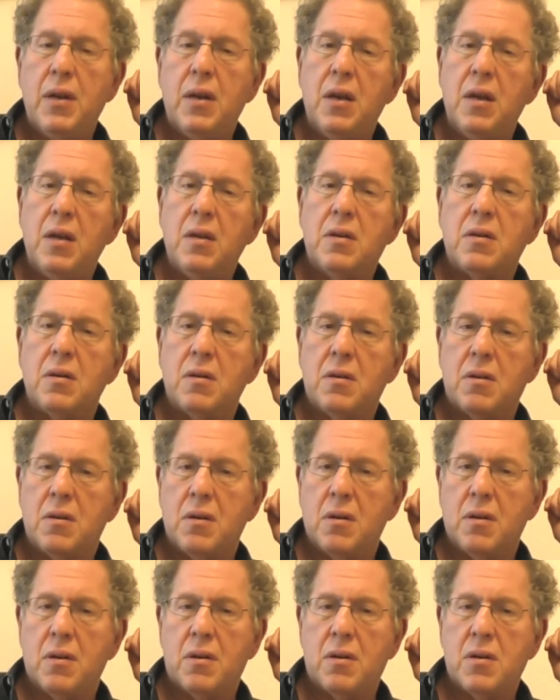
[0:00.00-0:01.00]
need
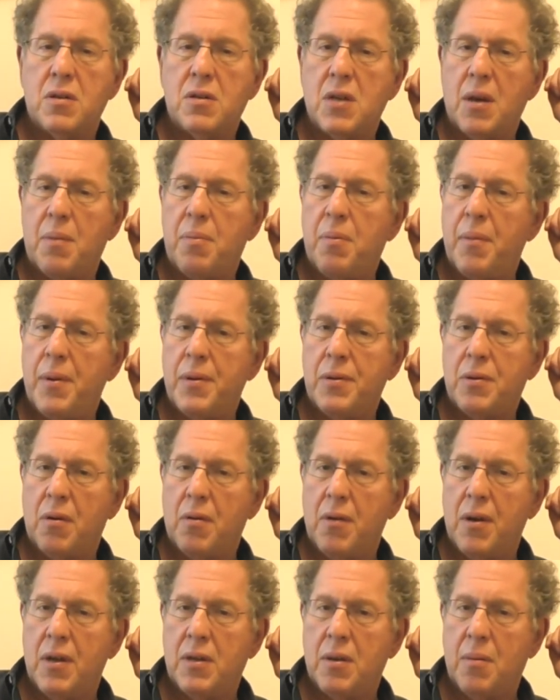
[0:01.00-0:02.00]
to supplement
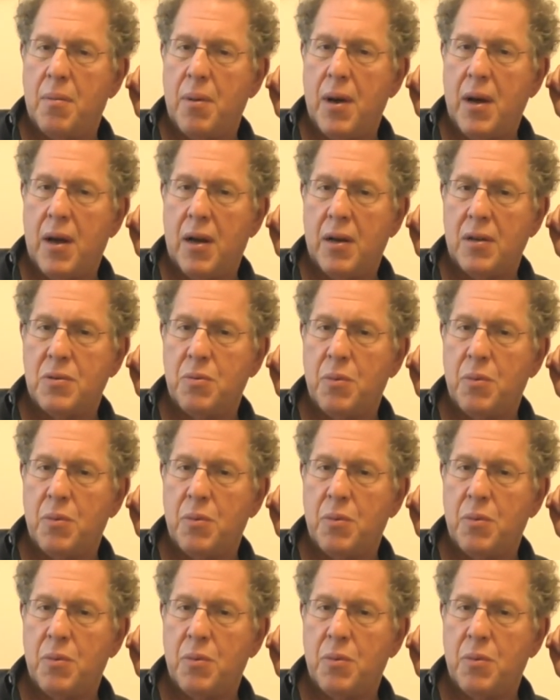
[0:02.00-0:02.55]
our antibiotics